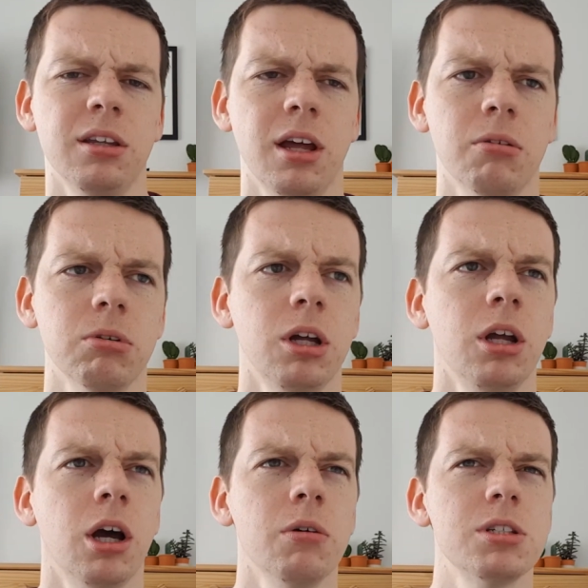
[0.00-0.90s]
Now,
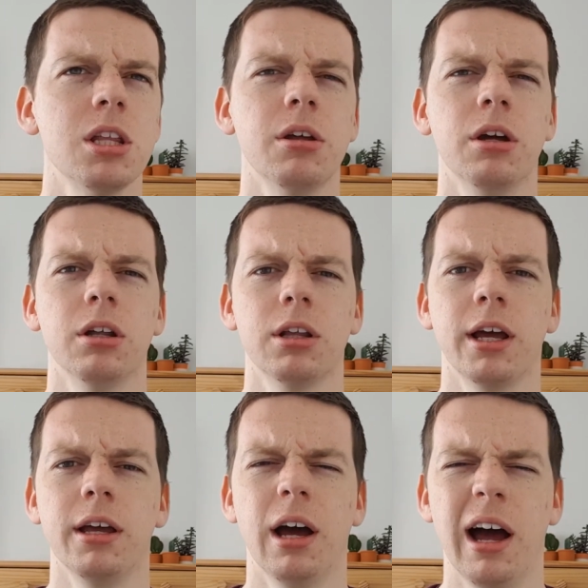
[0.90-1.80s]
I won't say they're
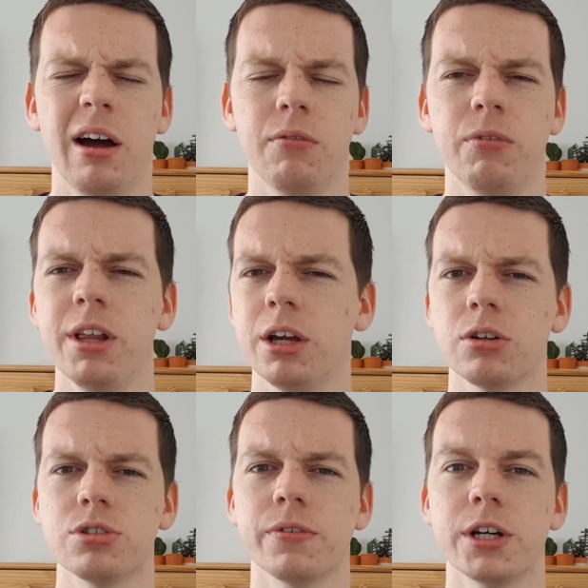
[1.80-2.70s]
like really
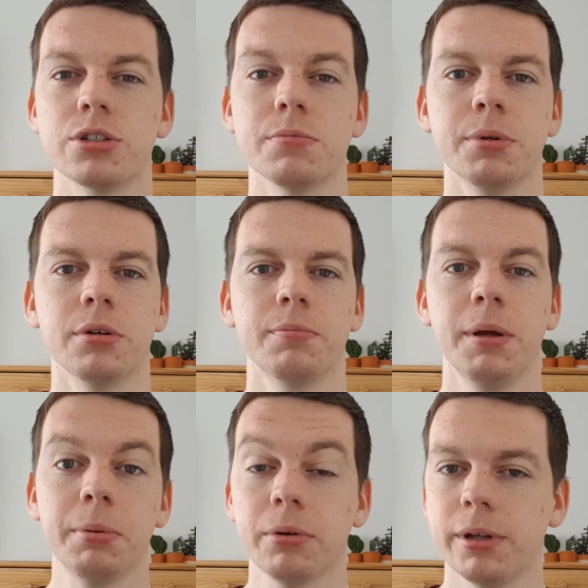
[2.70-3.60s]
controversial, but
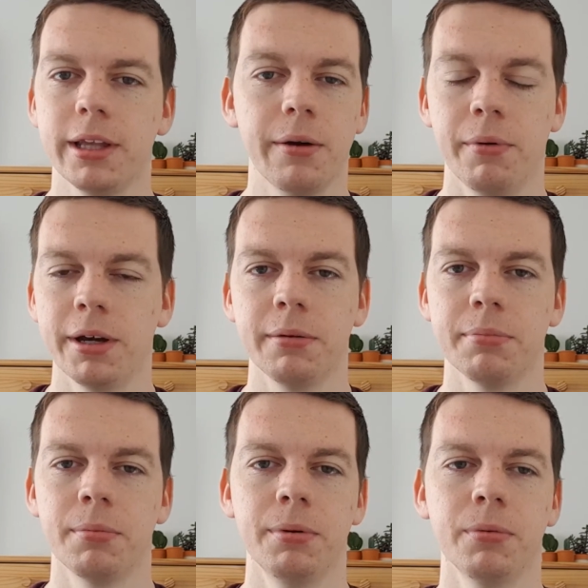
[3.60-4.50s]
people who are in networking
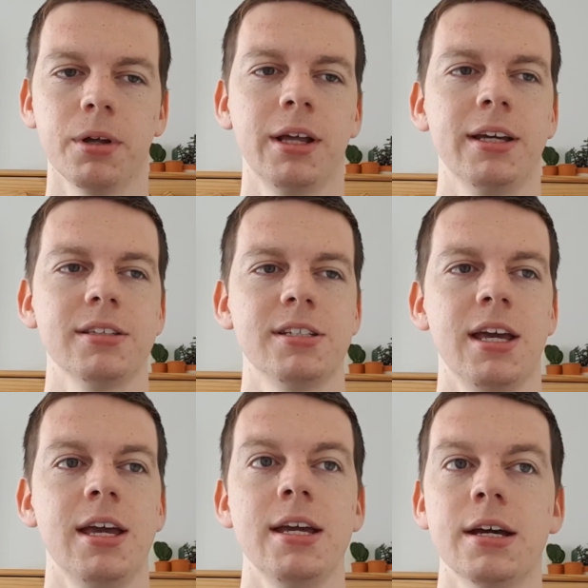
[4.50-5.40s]
probably would like to
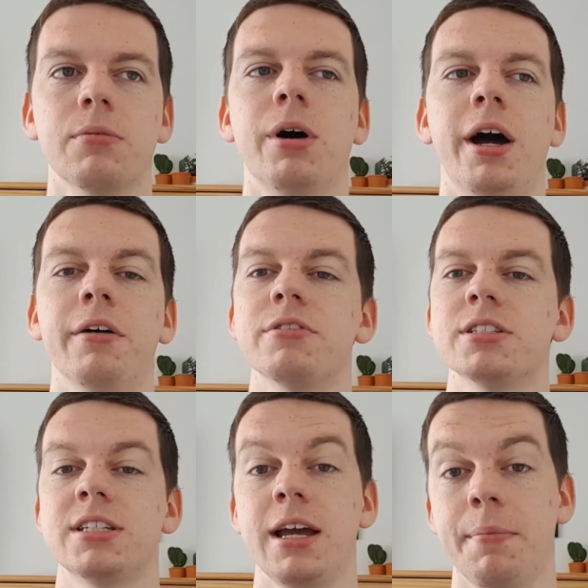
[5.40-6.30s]
hear what I have to
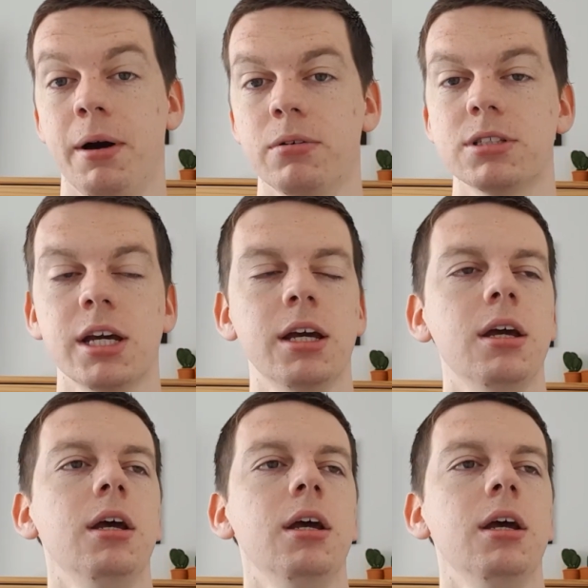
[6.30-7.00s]
say about it.